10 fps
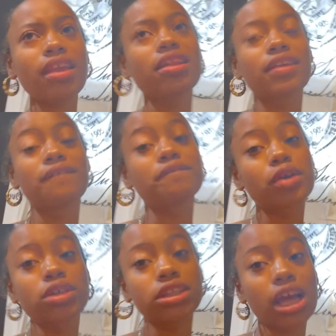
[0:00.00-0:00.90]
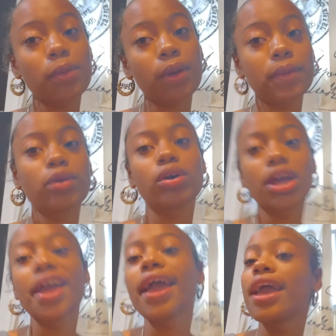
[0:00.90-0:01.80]
The first thing I'm gonna be
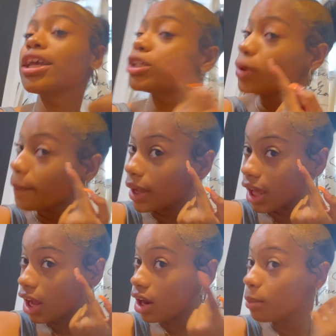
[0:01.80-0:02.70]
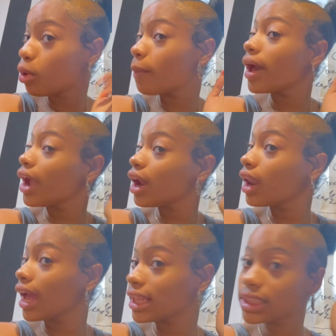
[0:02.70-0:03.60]
doing is doing my hair. I'm doing my hair
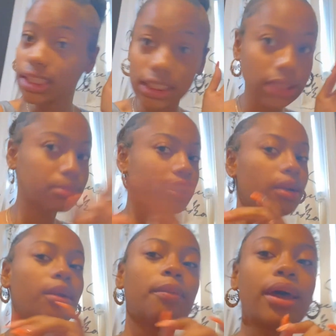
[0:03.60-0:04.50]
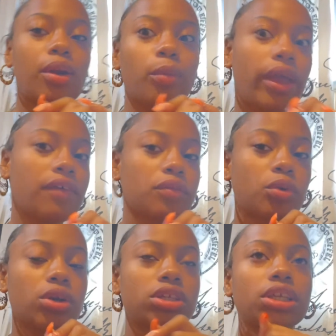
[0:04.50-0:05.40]
like this, but in a better way, of
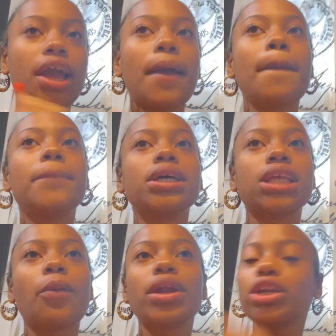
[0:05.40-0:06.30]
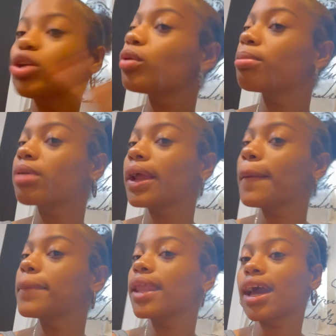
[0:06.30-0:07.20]
course, because I wanted to do a
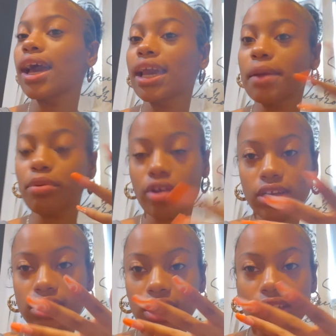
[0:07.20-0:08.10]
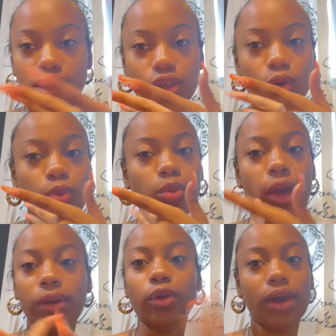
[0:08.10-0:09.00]
braid, but I kept procrastinating, so
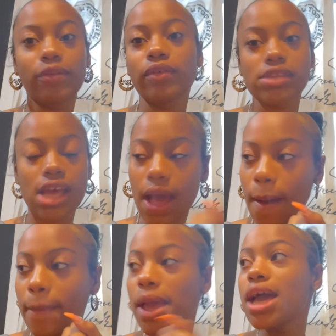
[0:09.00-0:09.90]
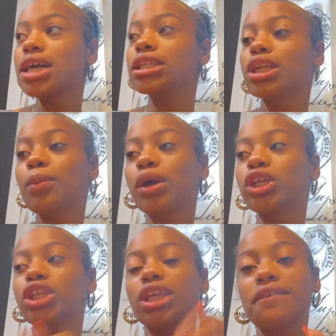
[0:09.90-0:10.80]
now I don't have enough time. The dinner party
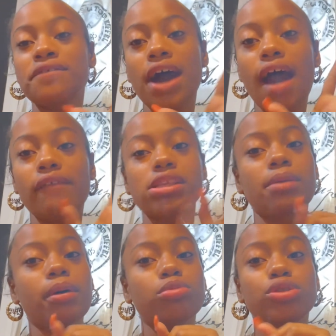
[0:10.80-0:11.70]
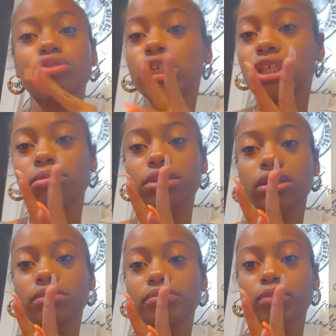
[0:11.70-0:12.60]
starts at 5. It's about 3
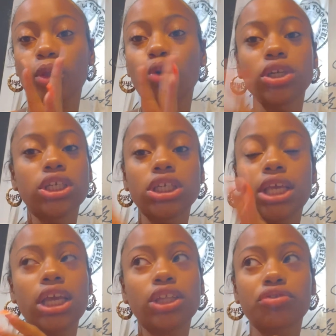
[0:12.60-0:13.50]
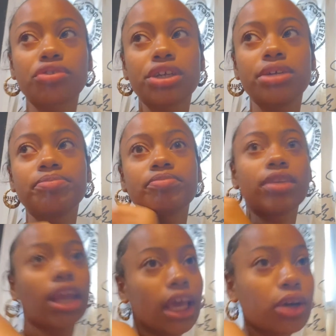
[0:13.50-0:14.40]
something, or just hitting 3
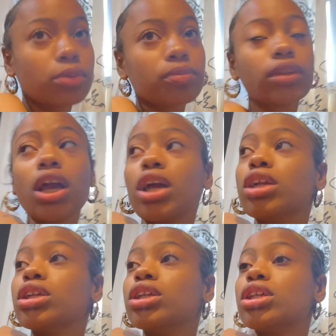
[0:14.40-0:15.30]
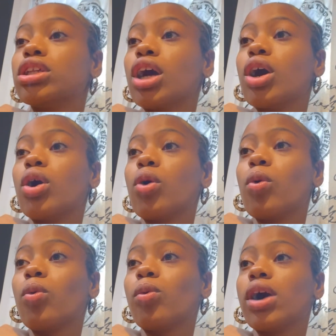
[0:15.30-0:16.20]
now.
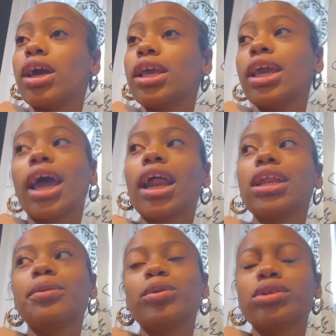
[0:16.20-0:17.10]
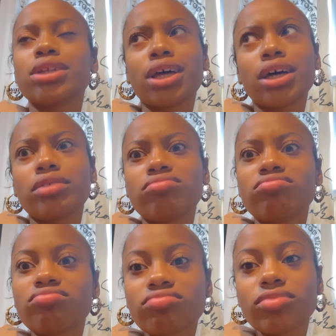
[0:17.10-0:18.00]
So yeah, I ain't even on time.